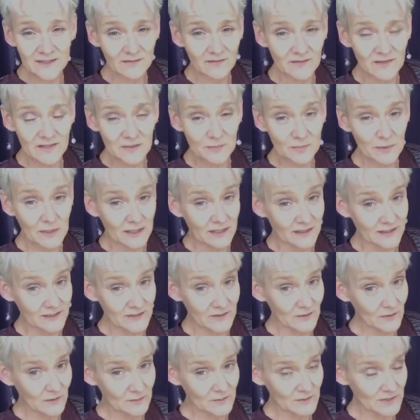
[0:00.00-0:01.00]
of these products,
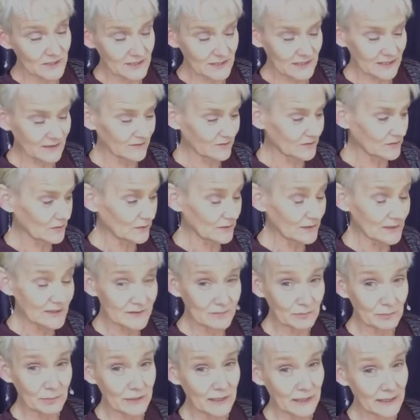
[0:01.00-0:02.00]
so I'm just kind of doing this
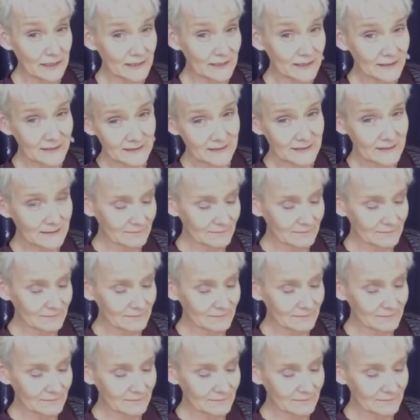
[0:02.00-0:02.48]
blind